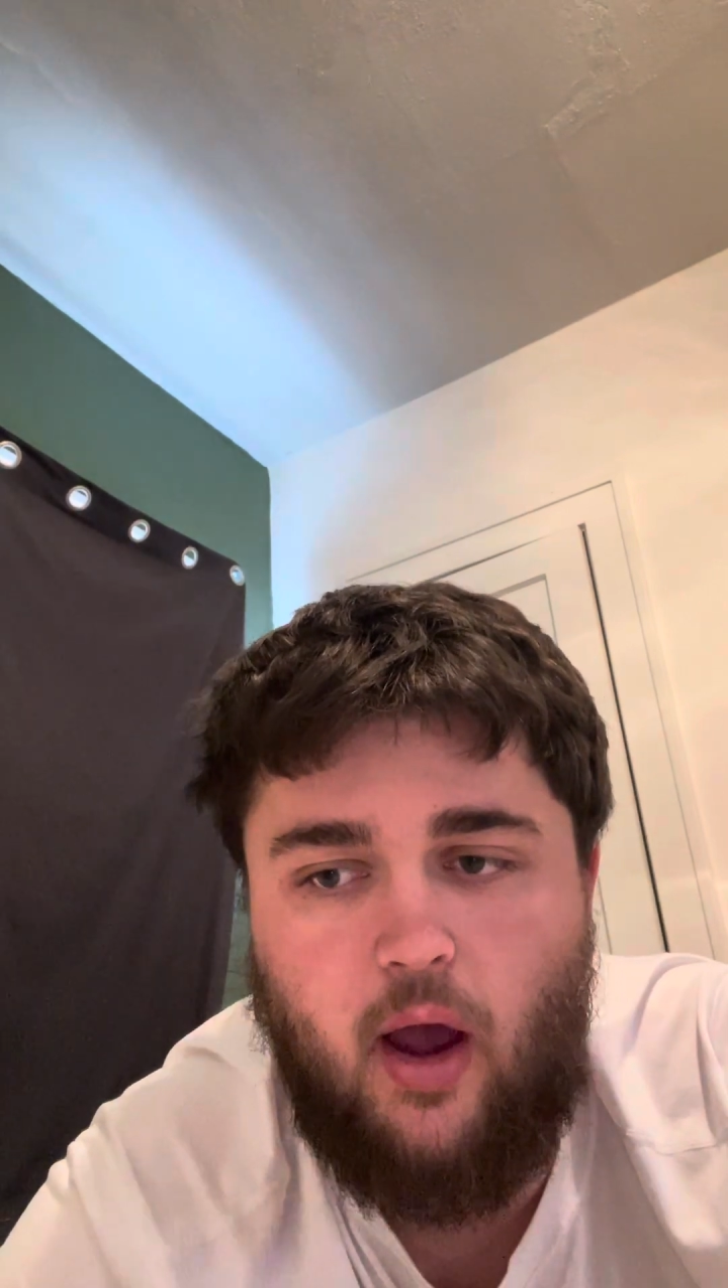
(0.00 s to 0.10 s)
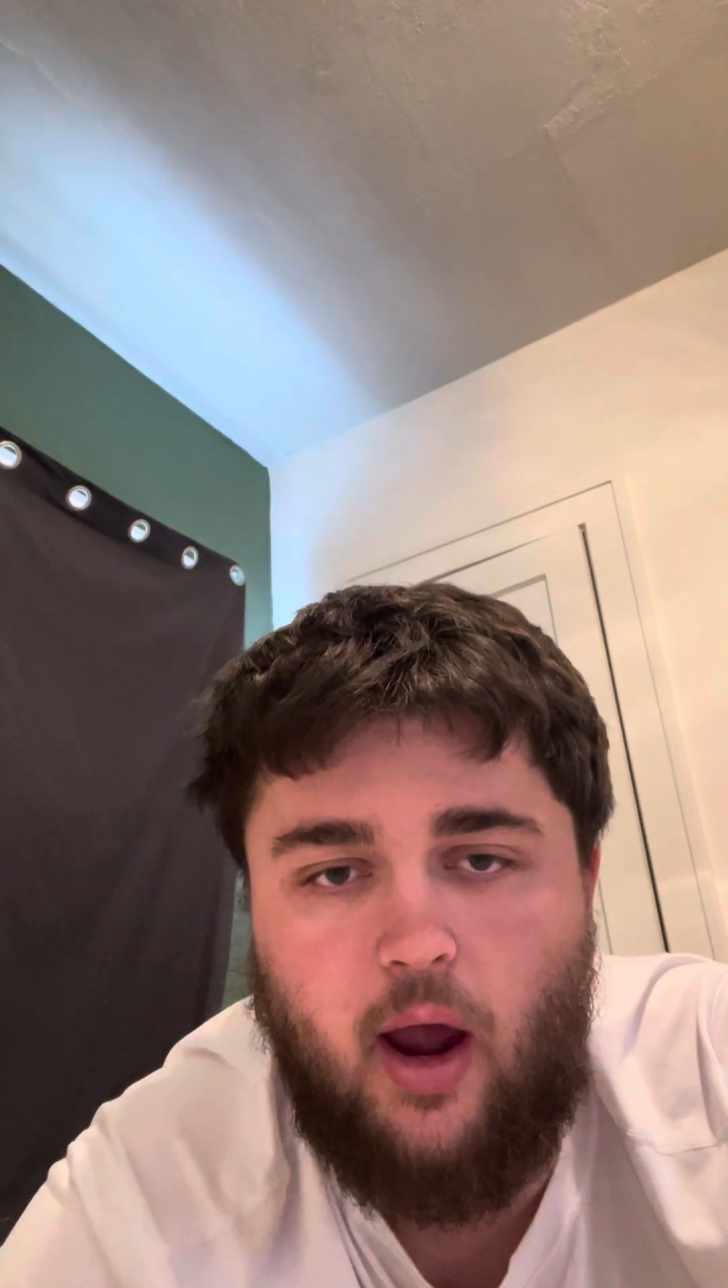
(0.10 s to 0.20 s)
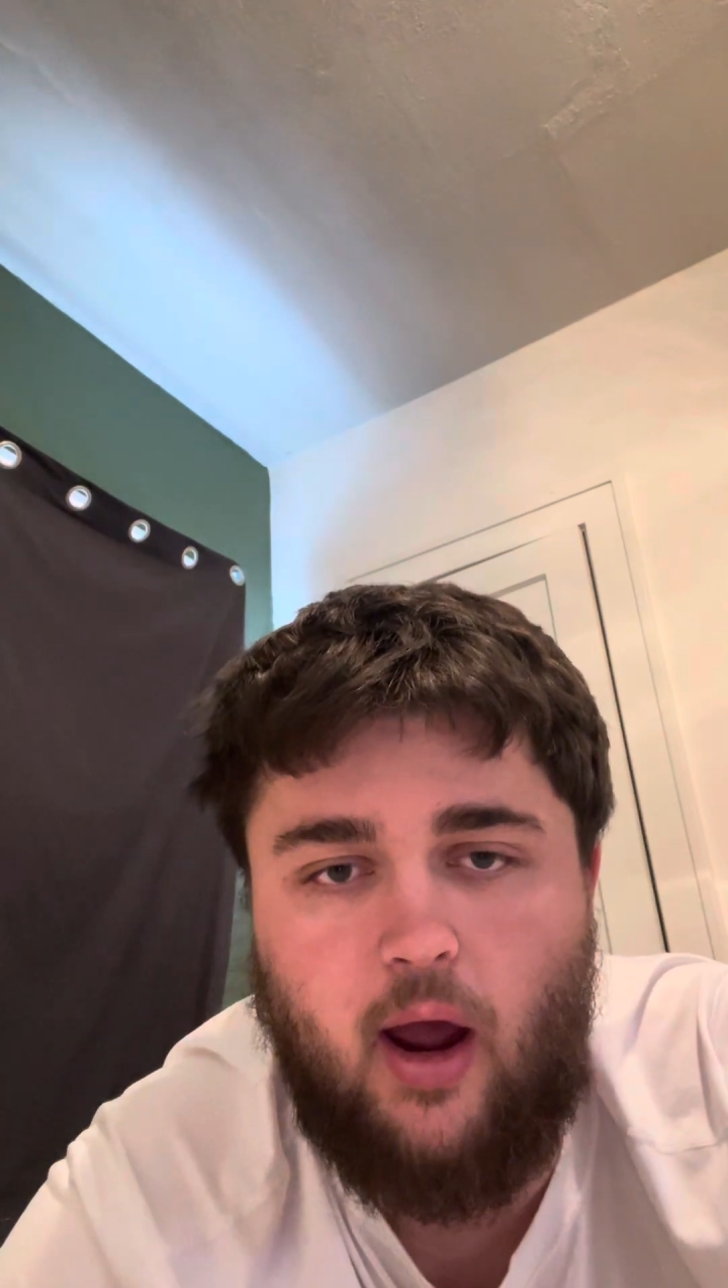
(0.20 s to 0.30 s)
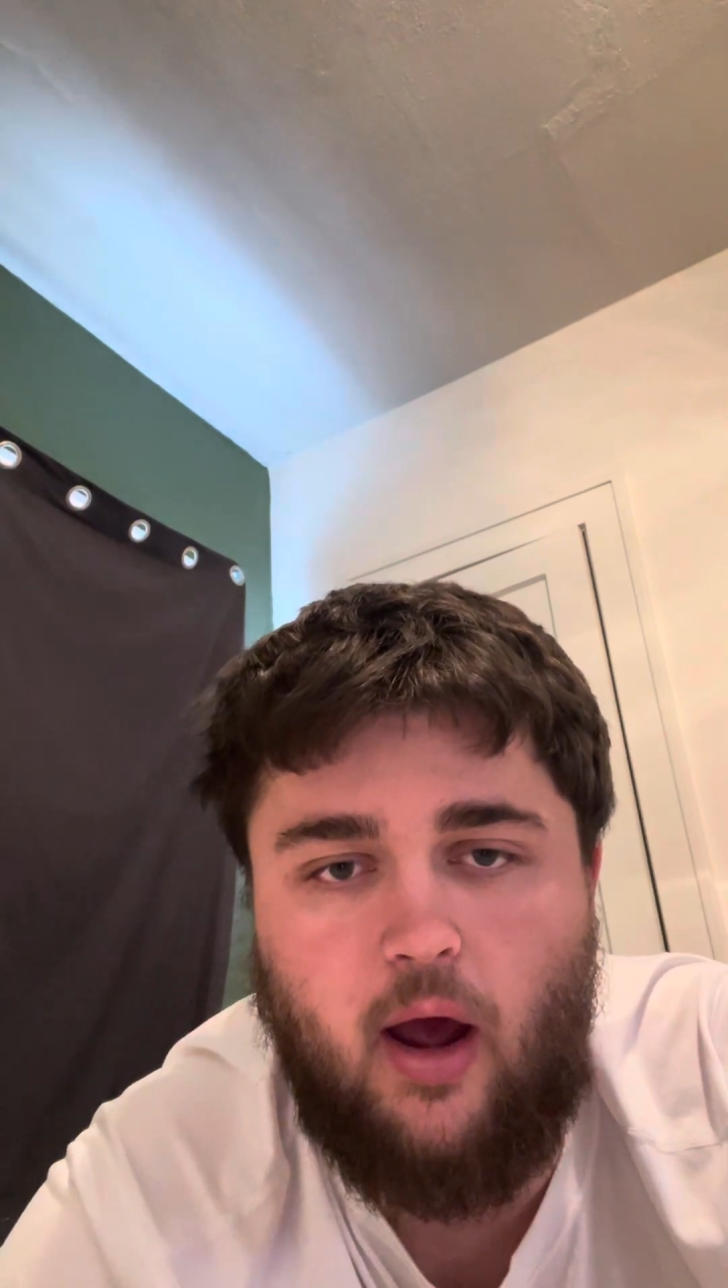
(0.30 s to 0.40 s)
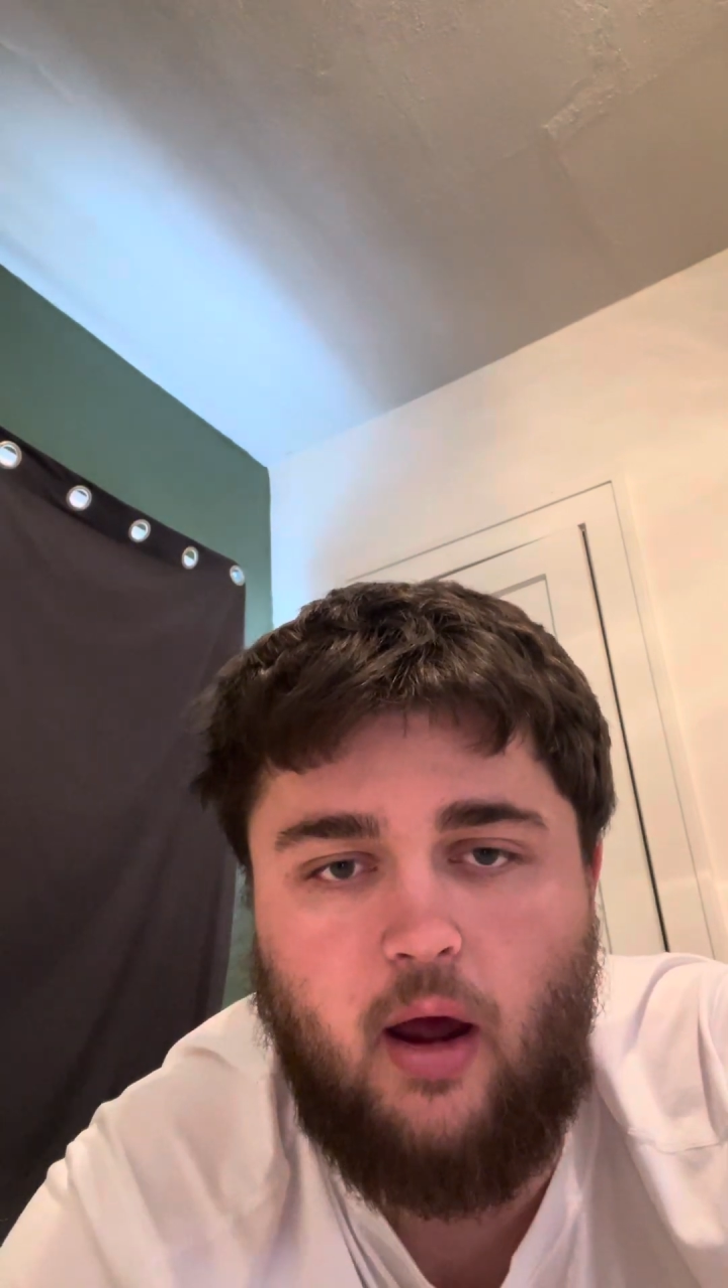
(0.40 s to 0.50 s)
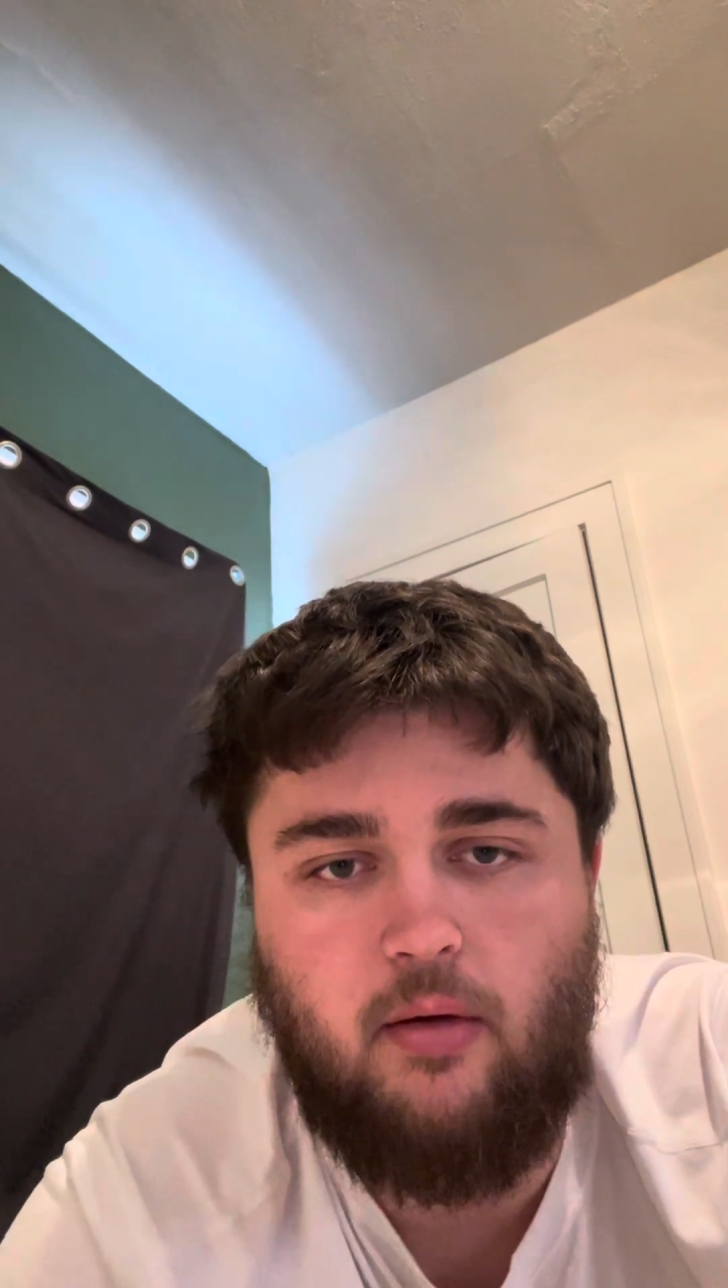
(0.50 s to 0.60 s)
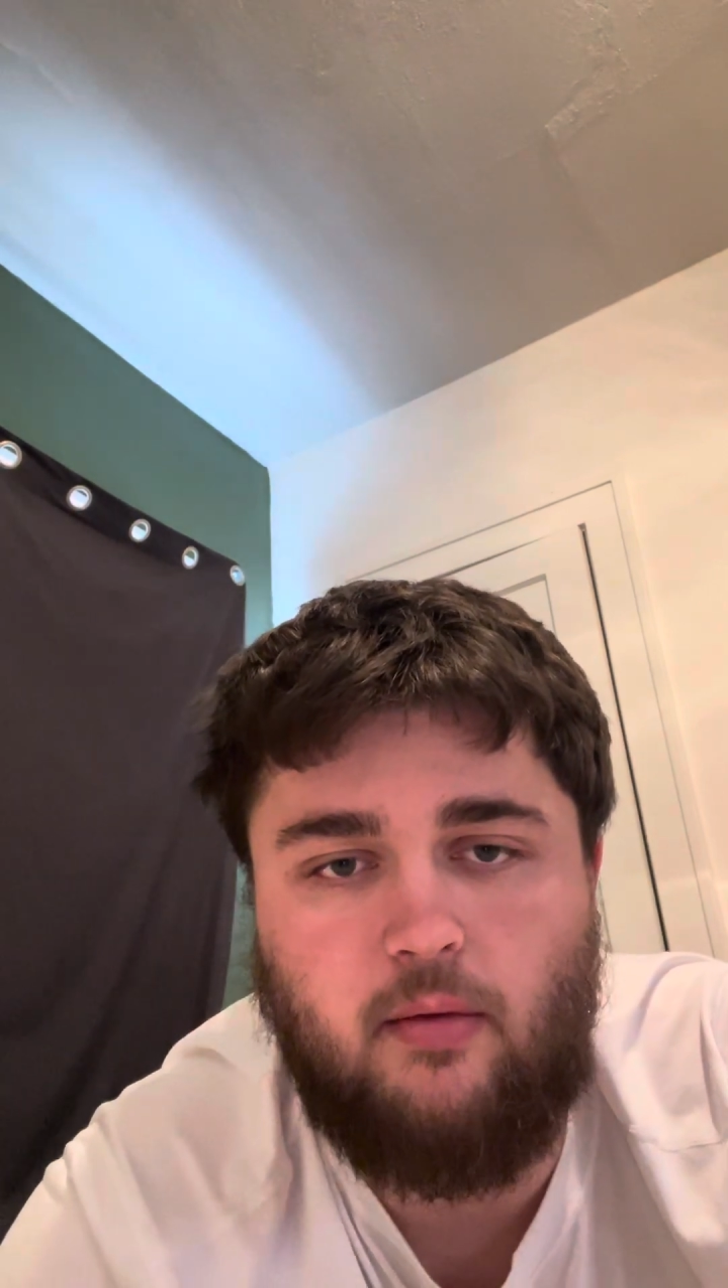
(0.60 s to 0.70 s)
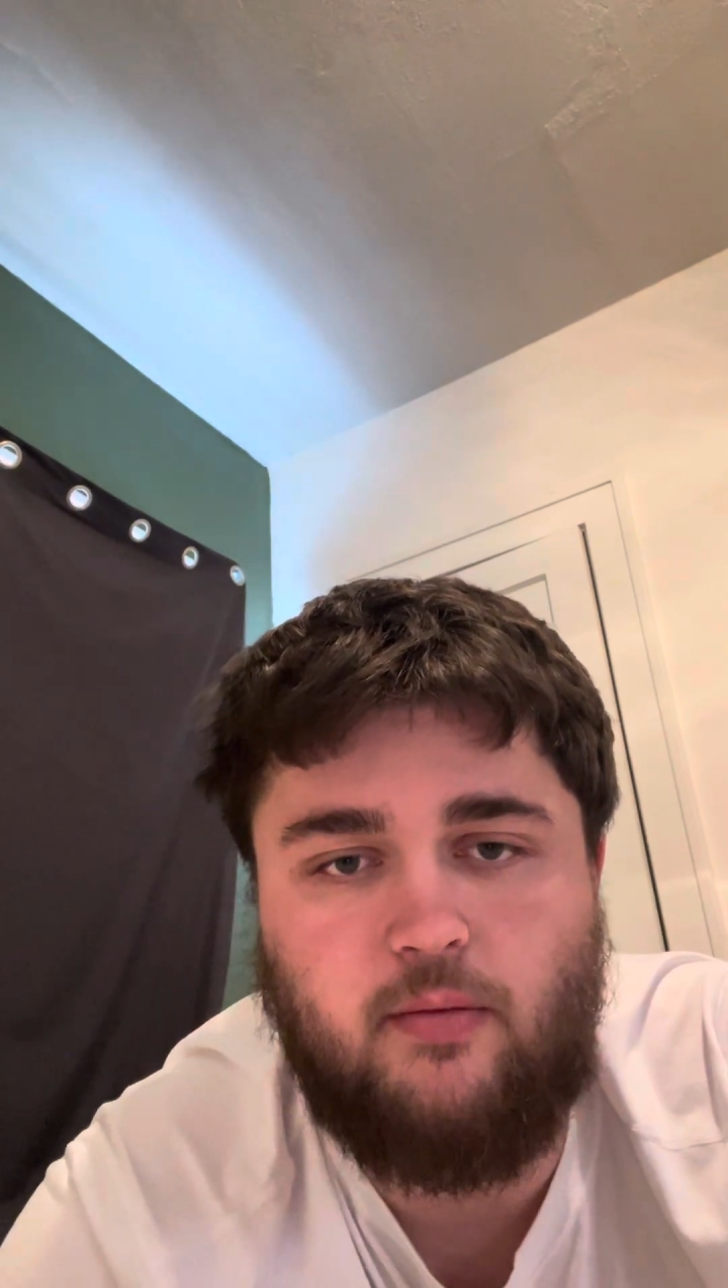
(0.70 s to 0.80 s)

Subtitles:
and